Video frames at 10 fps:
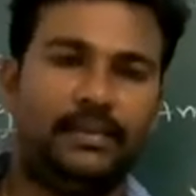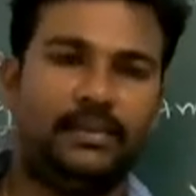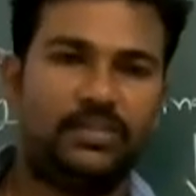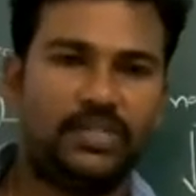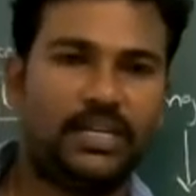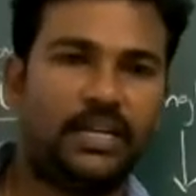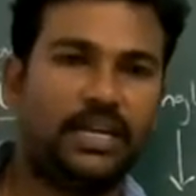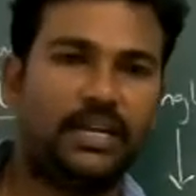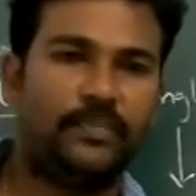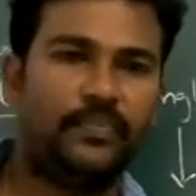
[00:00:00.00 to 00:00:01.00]
Is it
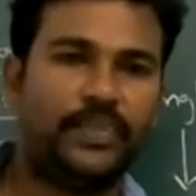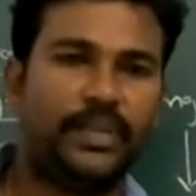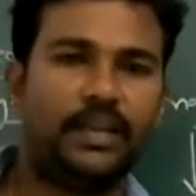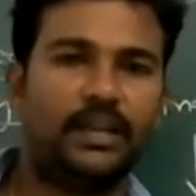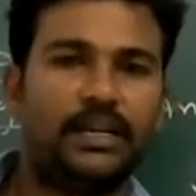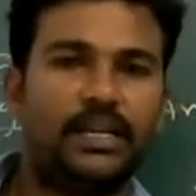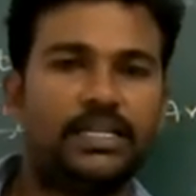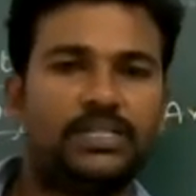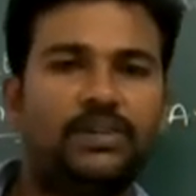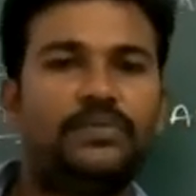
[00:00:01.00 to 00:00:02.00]
clear?
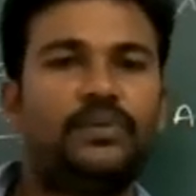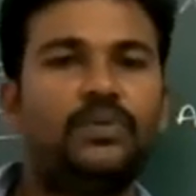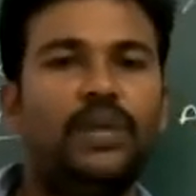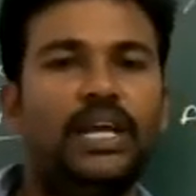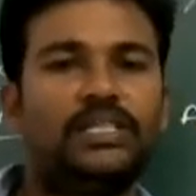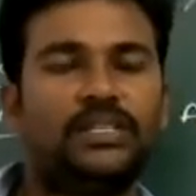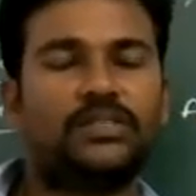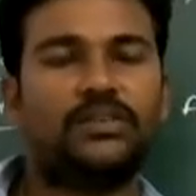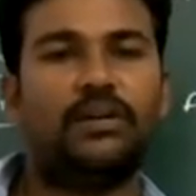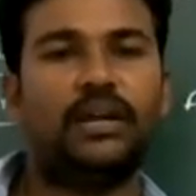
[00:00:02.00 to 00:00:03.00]
Inclination of two lines is
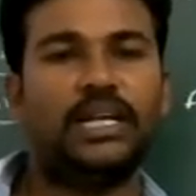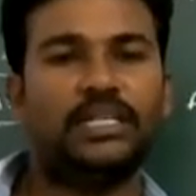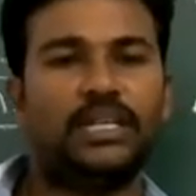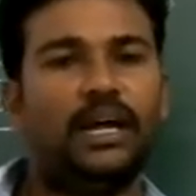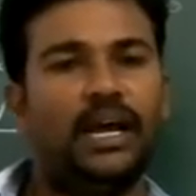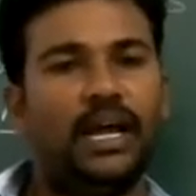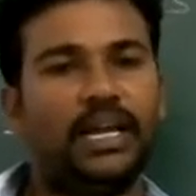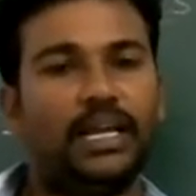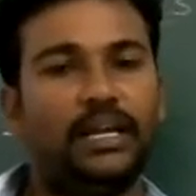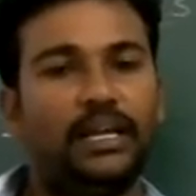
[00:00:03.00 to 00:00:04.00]
called as angle.